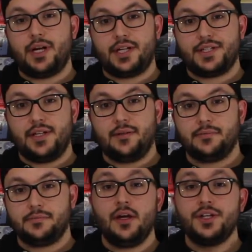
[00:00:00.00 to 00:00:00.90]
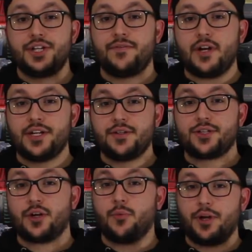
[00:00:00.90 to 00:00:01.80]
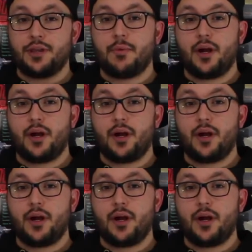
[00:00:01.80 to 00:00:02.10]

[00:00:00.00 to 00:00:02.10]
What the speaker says: unboxing. So if you're not too sure what the